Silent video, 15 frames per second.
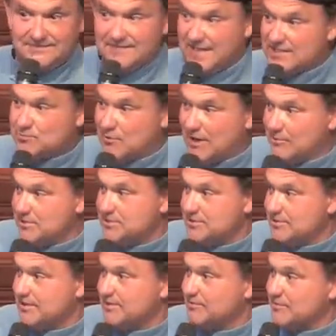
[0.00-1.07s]
That's why we
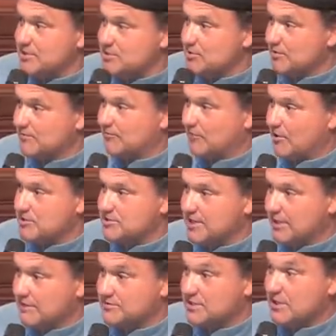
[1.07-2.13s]
do it. We do it for
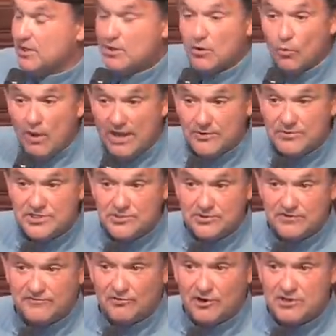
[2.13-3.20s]
ourselves. Why do we
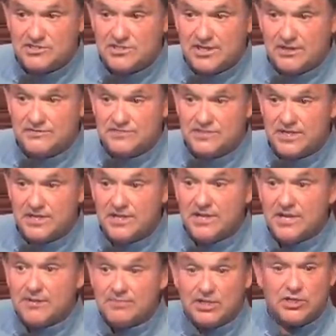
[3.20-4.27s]
do it for
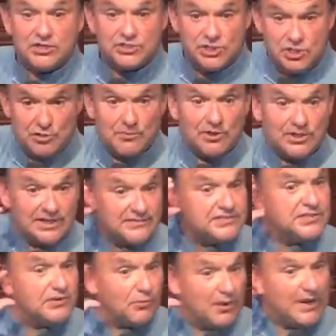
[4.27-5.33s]
ourselves? Because humor
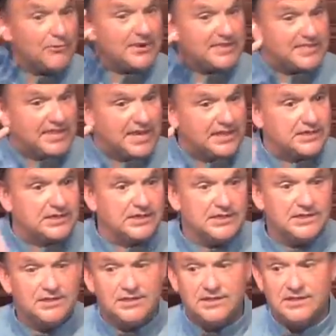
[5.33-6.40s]
lives in the way we think,
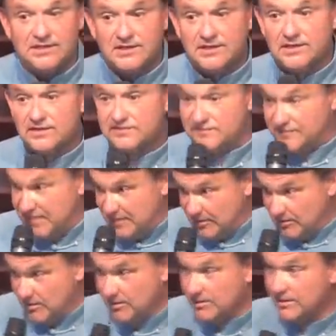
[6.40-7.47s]

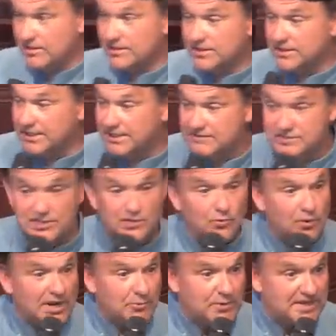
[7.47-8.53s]
fear lives in the
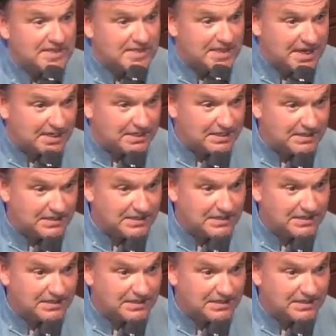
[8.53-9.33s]
way we think.